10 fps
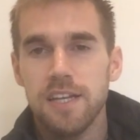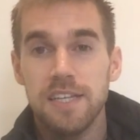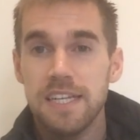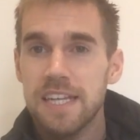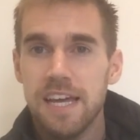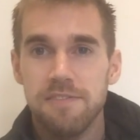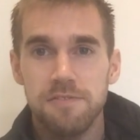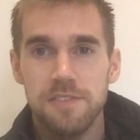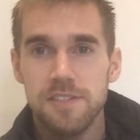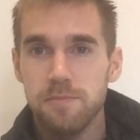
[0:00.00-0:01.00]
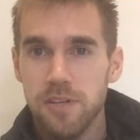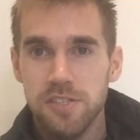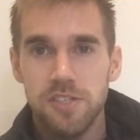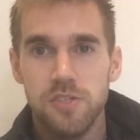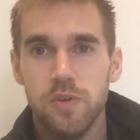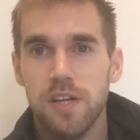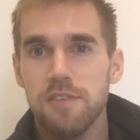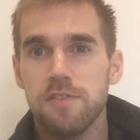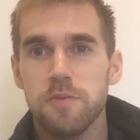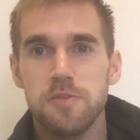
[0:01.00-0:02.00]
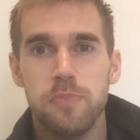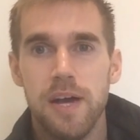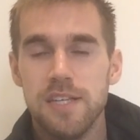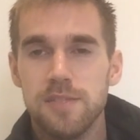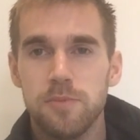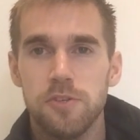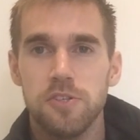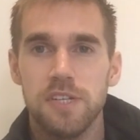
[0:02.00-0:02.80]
You need to have as much good quality film as possible.